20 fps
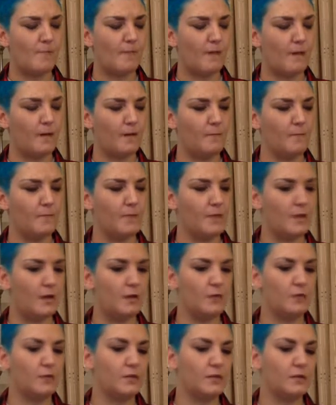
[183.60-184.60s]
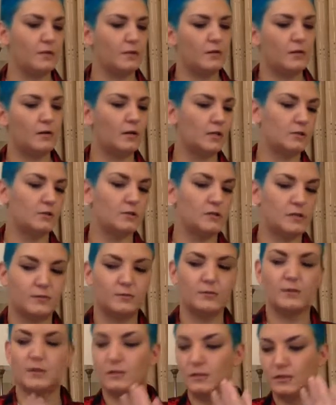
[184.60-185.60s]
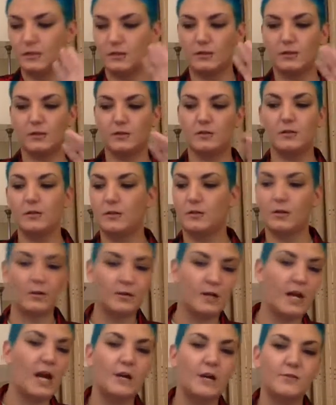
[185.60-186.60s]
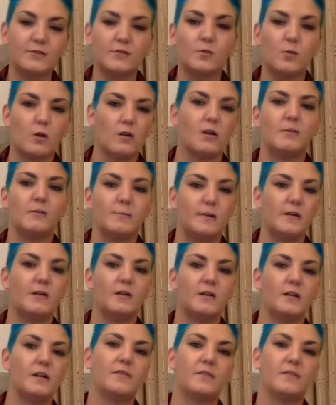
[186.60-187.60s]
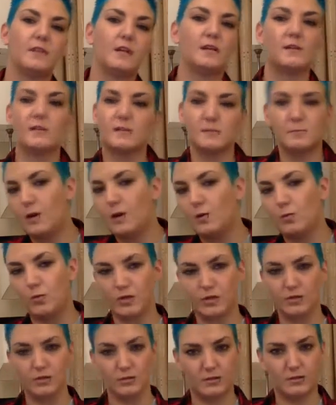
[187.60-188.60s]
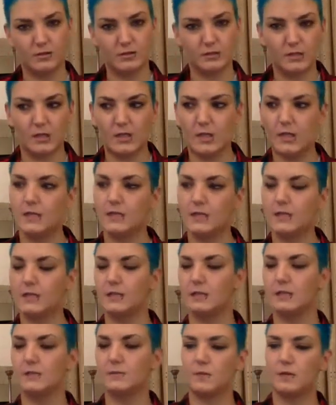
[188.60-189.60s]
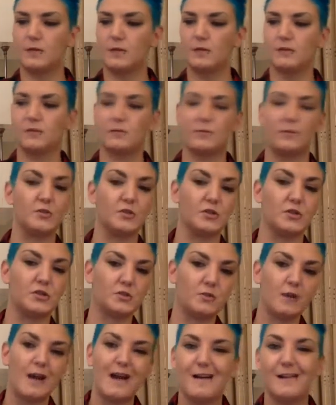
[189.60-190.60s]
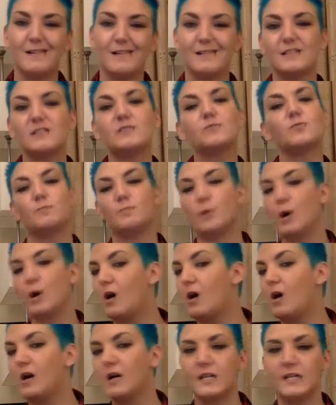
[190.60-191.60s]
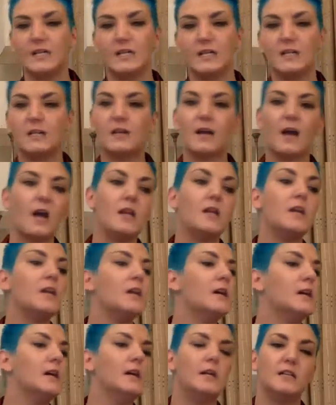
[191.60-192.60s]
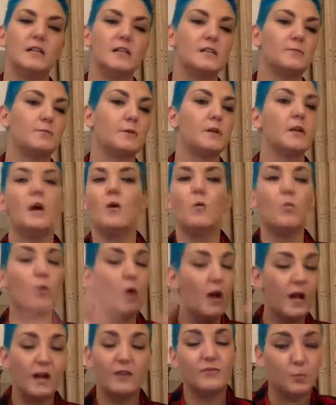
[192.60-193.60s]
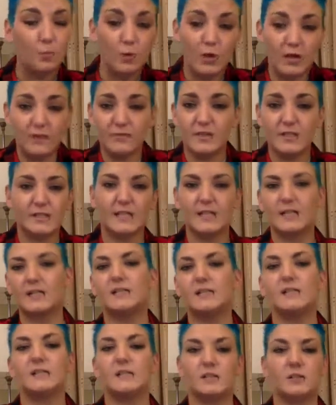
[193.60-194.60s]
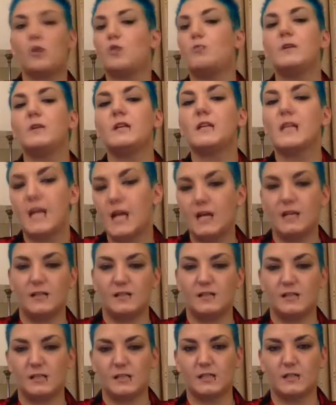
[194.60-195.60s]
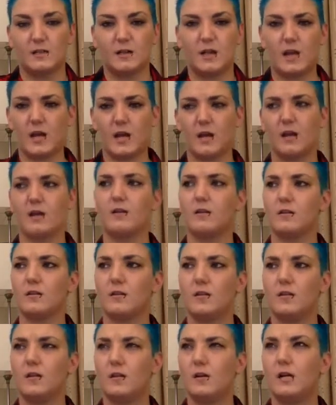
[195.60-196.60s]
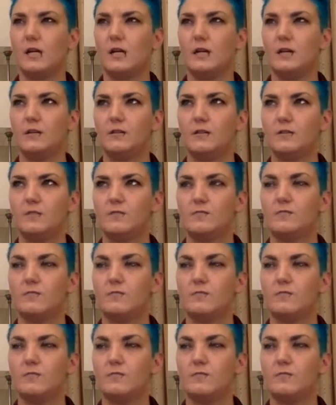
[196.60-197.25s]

I got told, you know, you don't have to worry about anything. It doesn't matter what you look like. It doesn't matter as to whether you're trans, bi, gay, lesbian, whatever the deal is, nobody cares. And I